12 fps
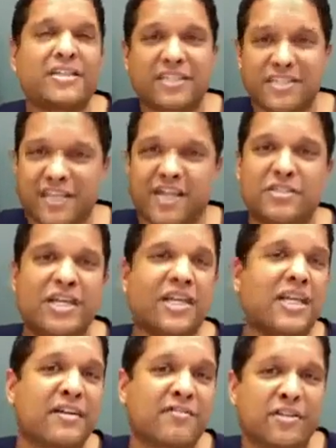
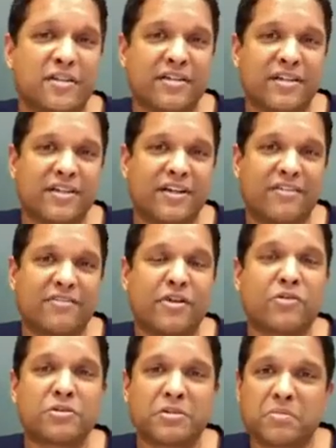caretaking of an
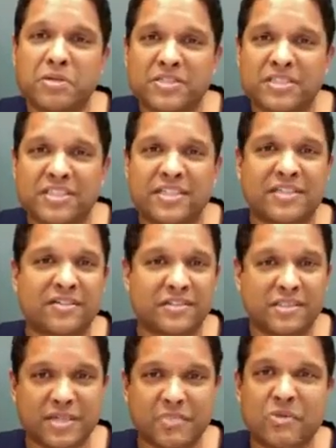older person or
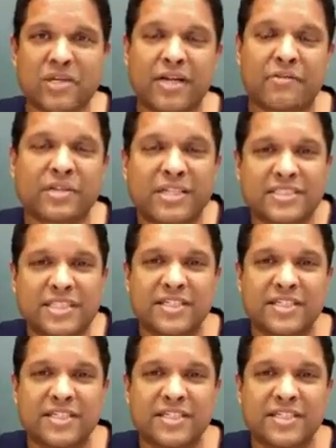someone at risk,